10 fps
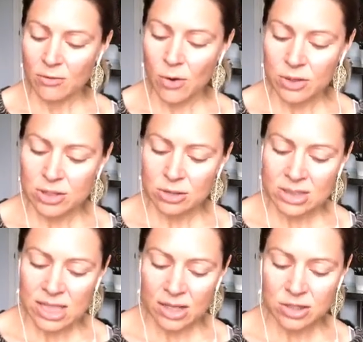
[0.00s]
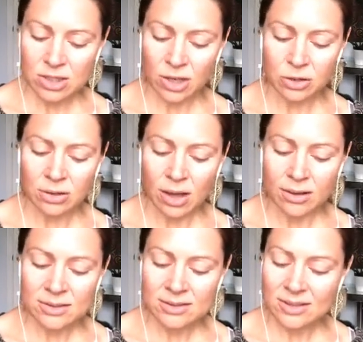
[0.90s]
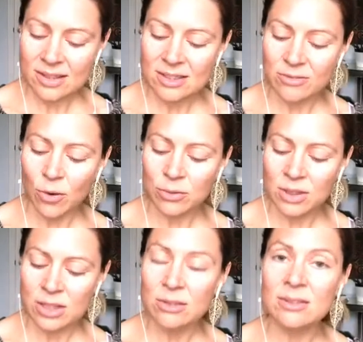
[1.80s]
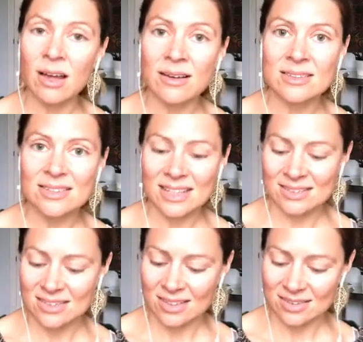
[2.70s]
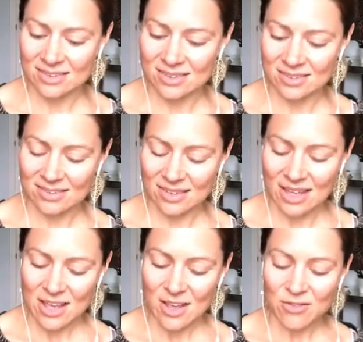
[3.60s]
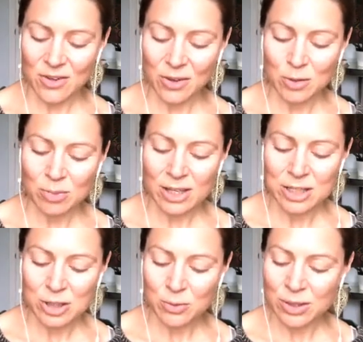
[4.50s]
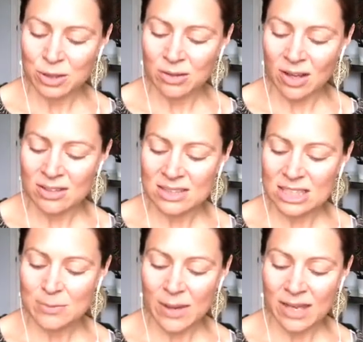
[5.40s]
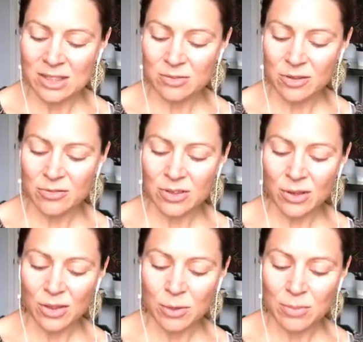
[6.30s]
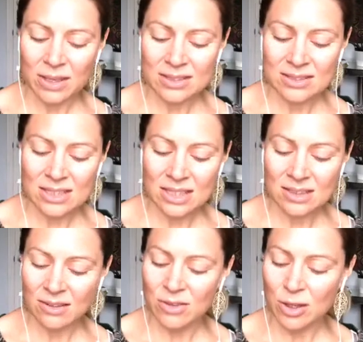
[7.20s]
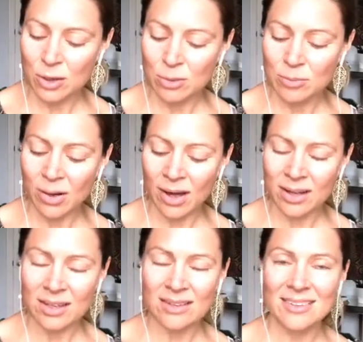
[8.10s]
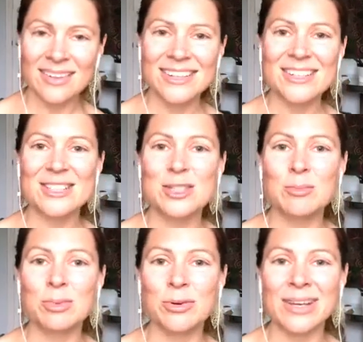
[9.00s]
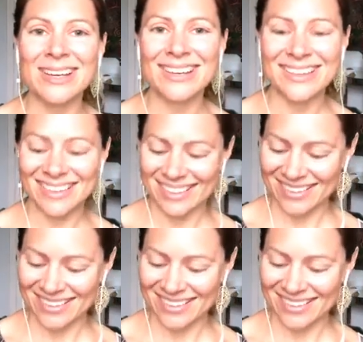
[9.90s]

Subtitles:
Focus your attention on your lungs as if only your lungs exist. Feel the pleasure when your lungs expand to fulfill the biggest need of the human body, to breathe.